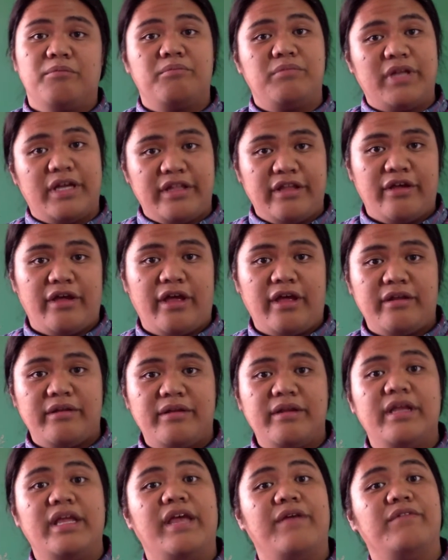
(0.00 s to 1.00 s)
Play
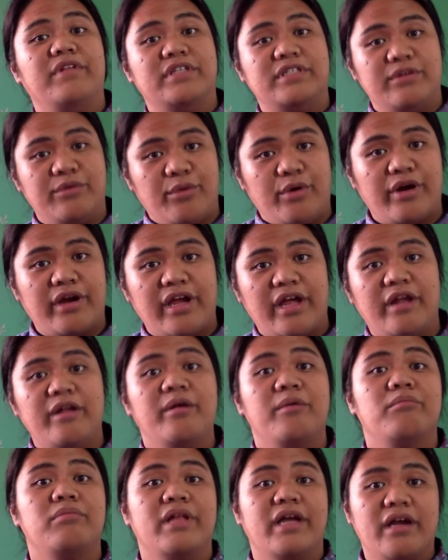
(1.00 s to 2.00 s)
that. If it doesn't work
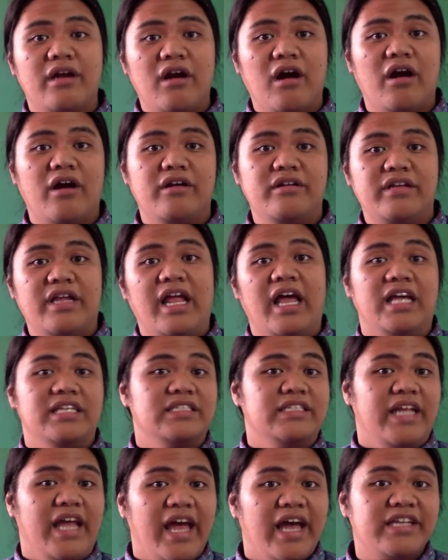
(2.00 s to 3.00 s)
out, play a card that has
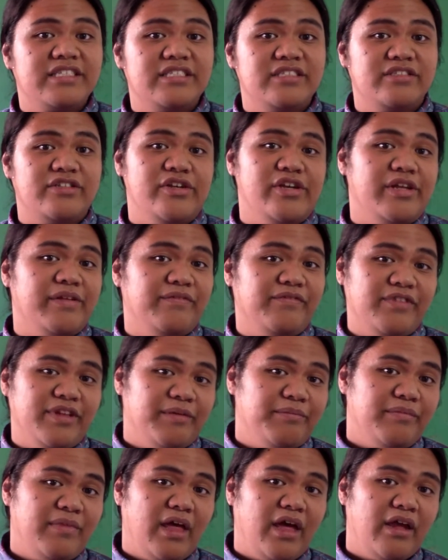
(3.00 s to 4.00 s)
an action so you can
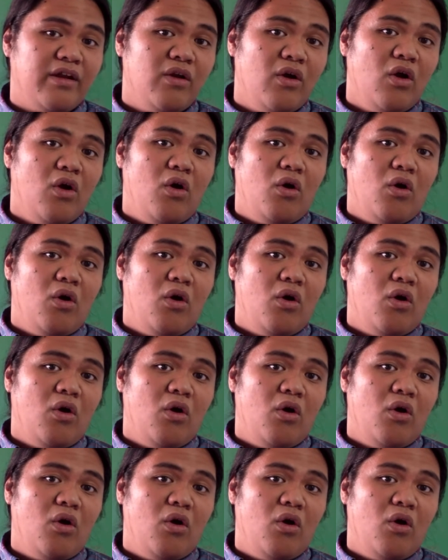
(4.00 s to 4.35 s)
flip that.